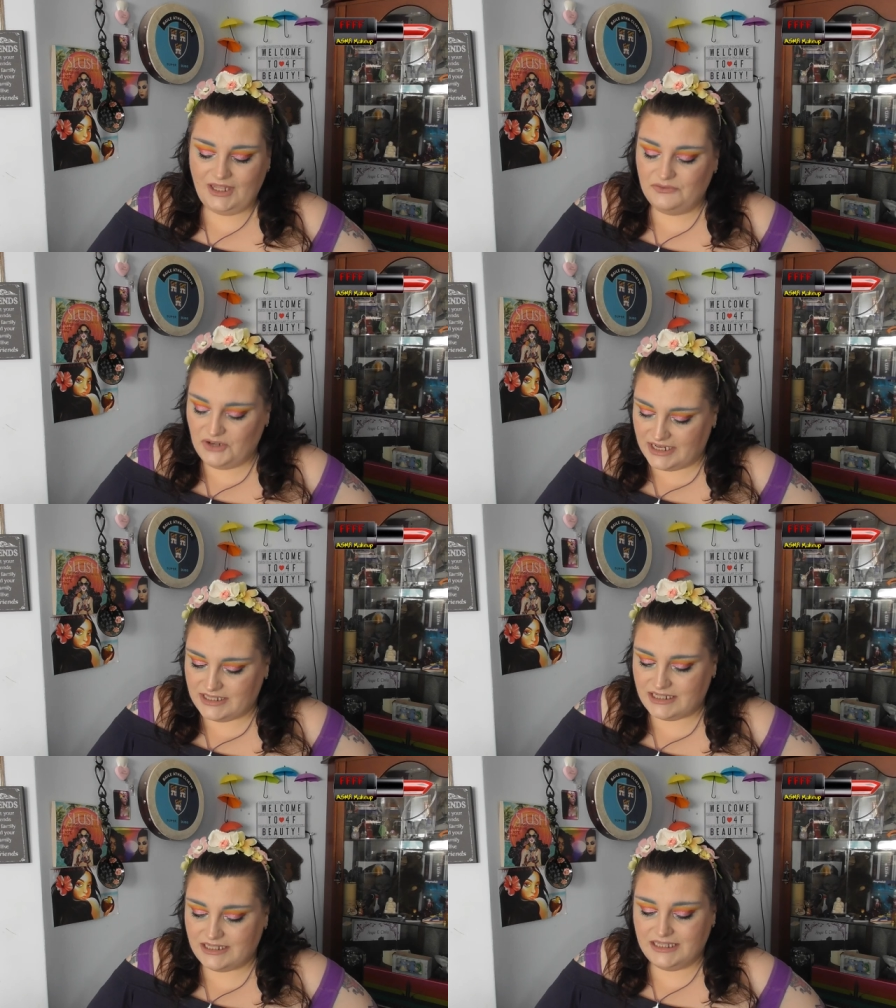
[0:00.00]

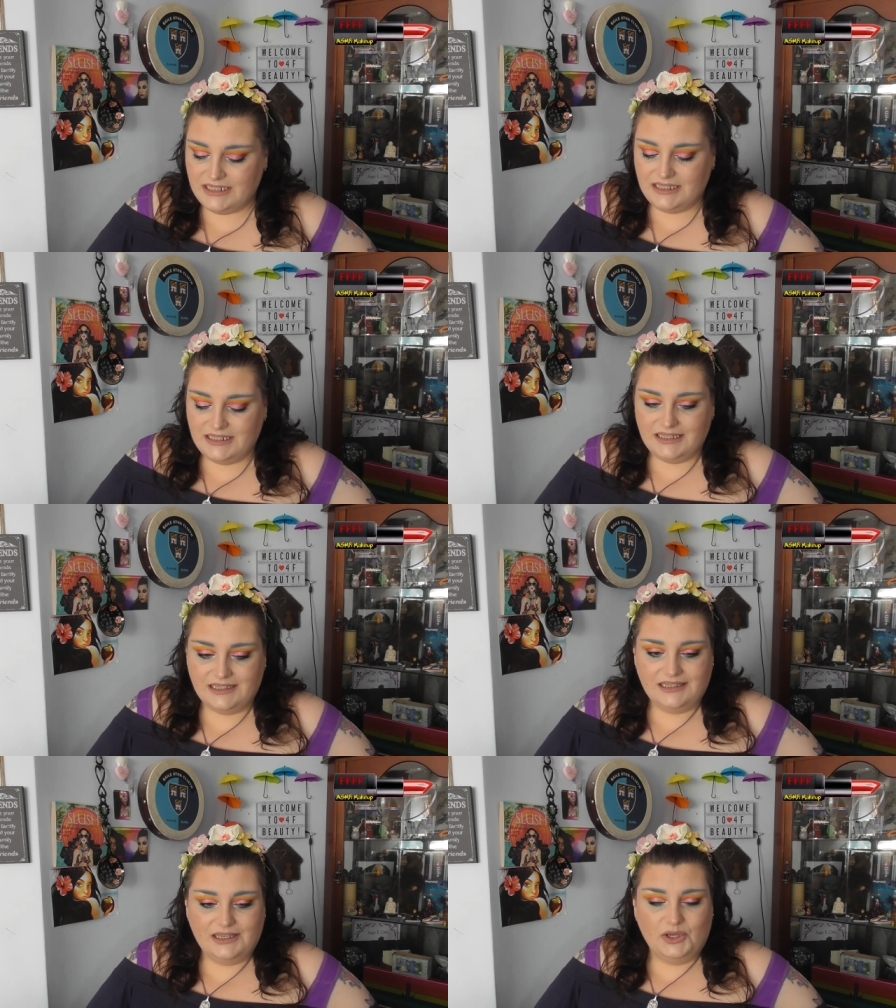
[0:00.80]
Right,
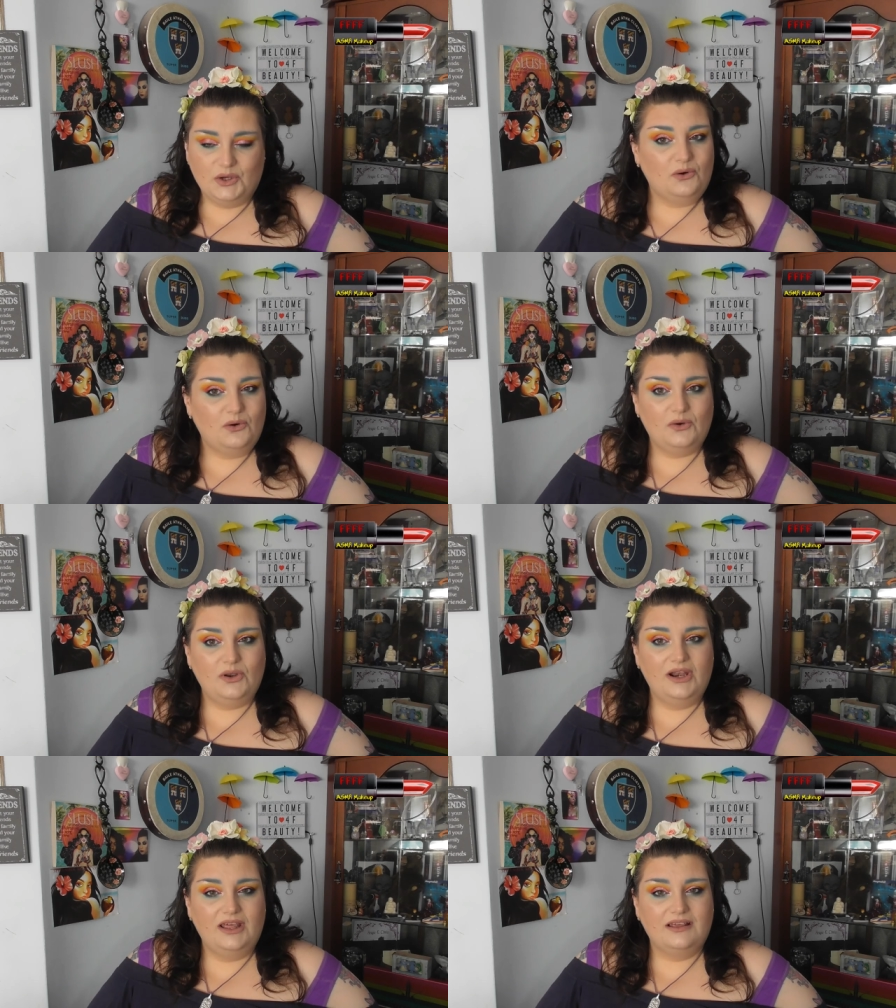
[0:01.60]

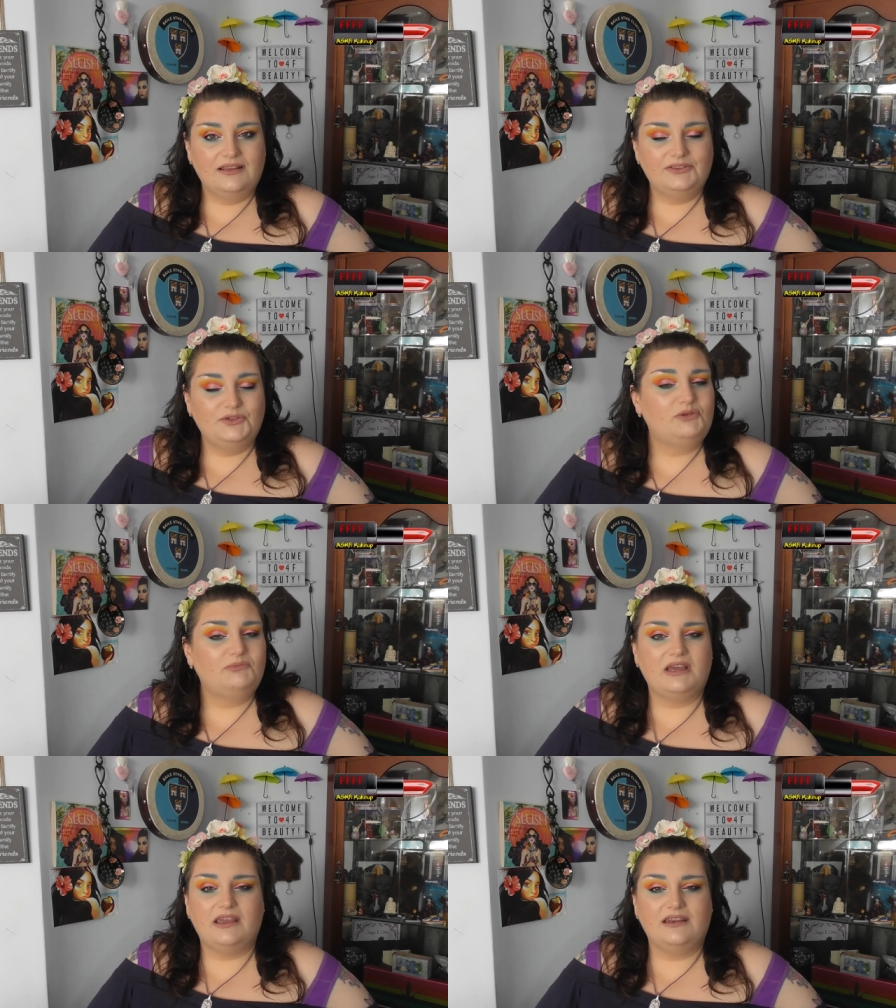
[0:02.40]
all that
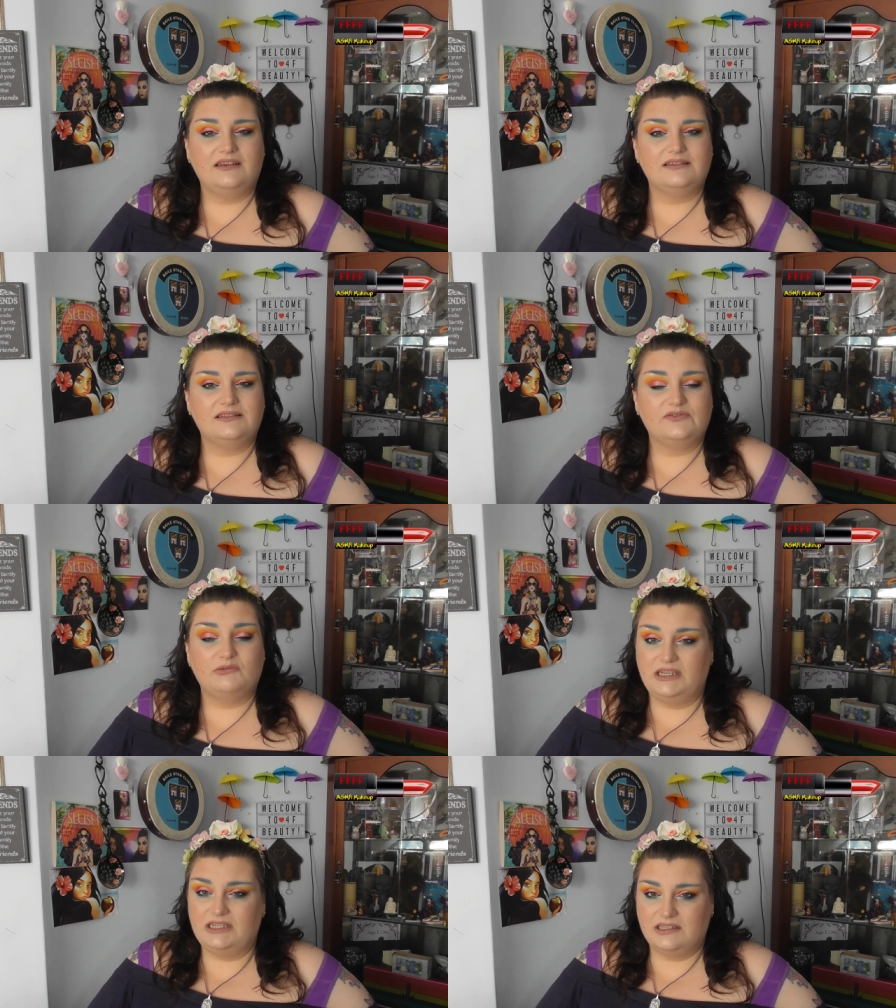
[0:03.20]
remains for
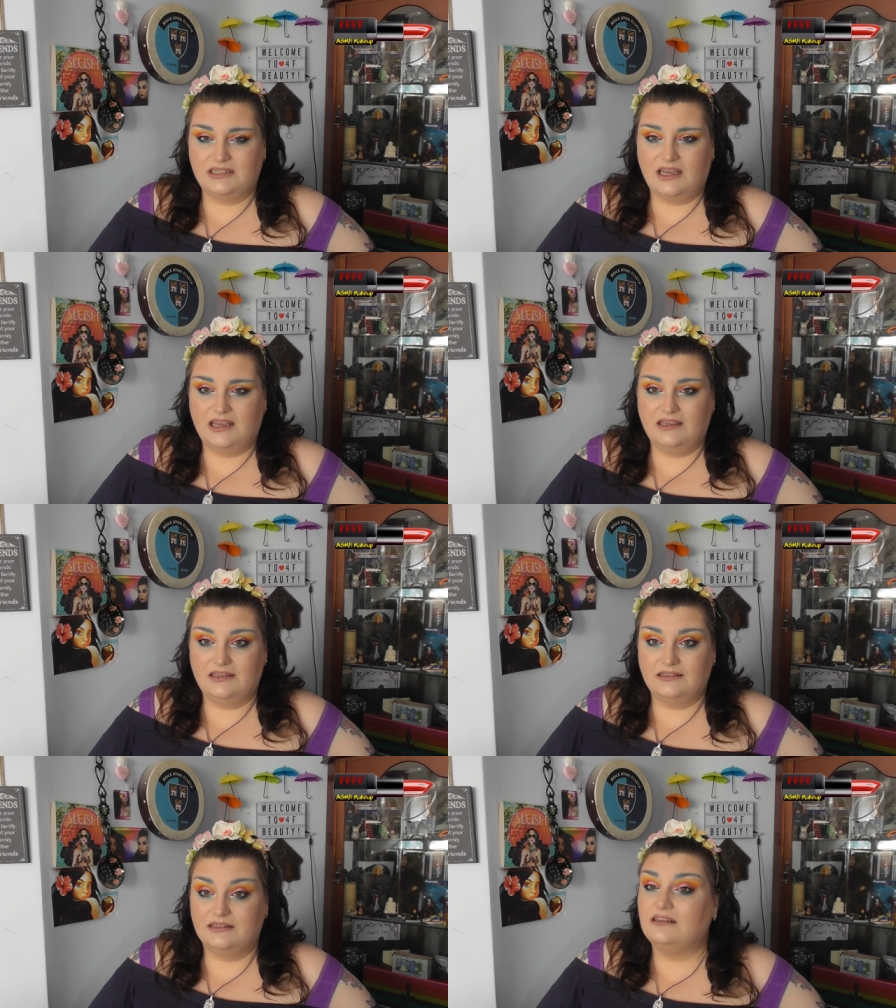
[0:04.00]
me to say,
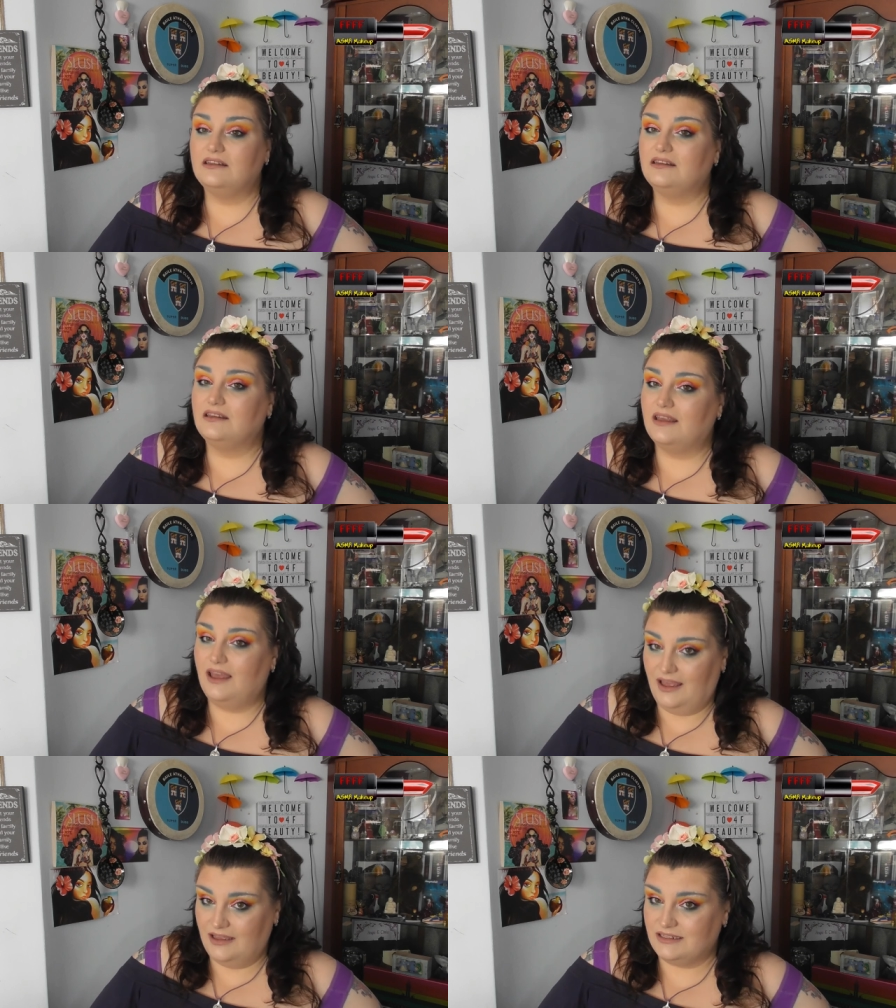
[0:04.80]

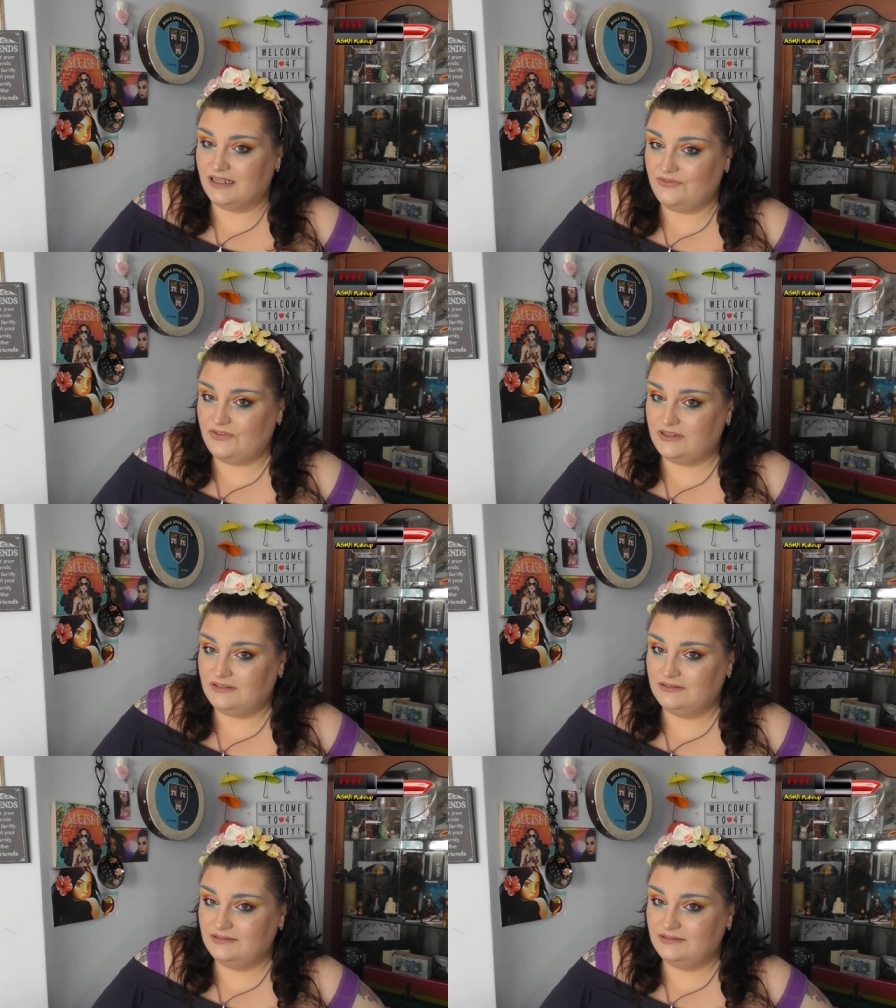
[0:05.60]
as ever,